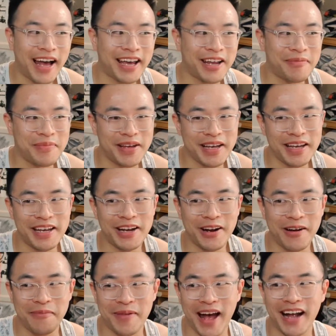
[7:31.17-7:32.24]
I can be
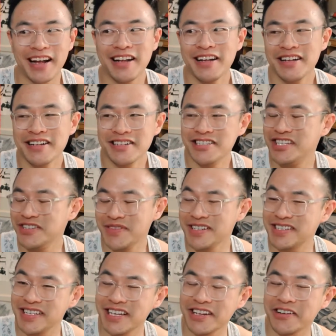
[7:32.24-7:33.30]
here back 2
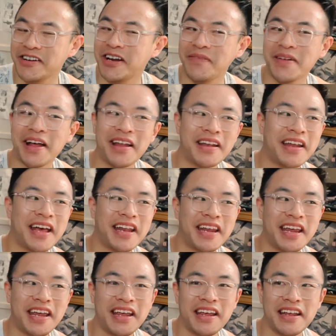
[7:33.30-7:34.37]
months later and I'm not
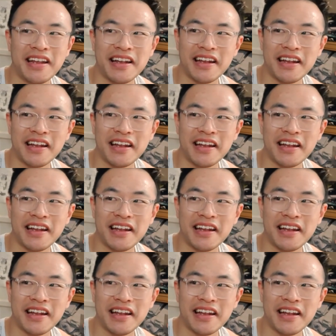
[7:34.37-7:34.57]
any